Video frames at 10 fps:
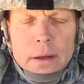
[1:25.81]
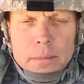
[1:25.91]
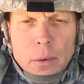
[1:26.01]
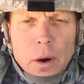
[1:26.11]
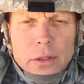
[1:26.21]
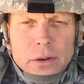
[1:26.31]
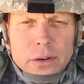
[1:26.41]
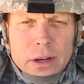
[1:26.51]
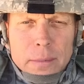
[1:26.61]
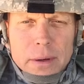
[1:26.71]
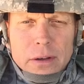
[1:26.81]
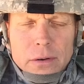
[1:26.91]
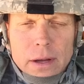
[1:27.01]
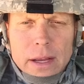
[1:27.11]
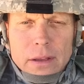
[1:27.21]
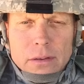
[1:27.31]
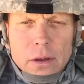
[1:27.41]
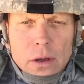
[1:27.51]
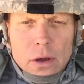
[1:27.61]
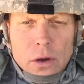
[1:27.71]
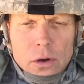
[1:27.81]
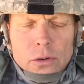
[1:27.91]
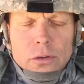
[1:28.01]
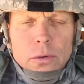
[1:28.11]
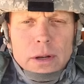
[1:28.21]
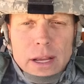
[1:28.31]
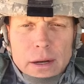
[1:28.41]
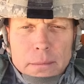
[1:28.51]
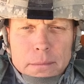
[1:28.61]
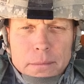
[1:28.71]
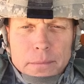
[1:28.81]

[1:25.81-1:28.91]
But while they're in your company trains, who's going to get them?